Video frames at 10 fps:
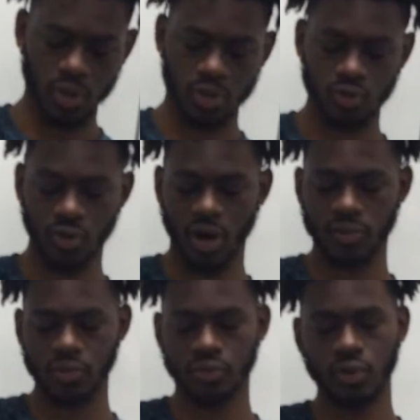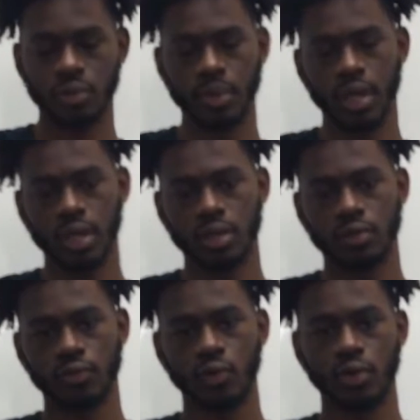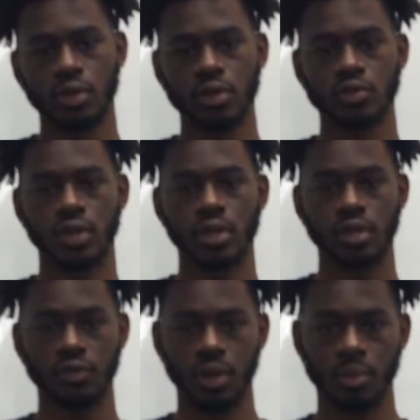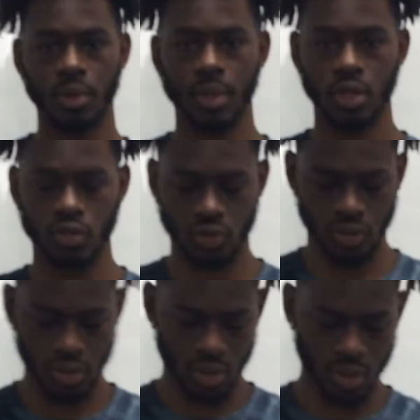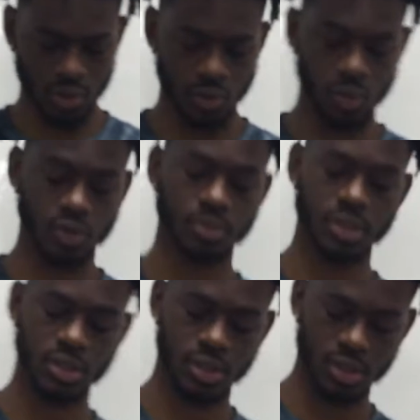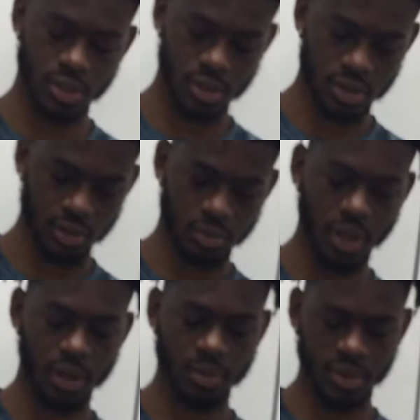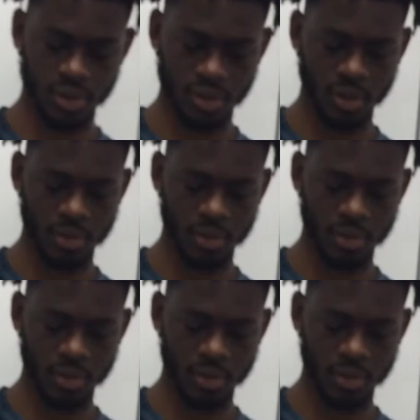the drivers for demand for the training and development managers towards the businesses, or by the business,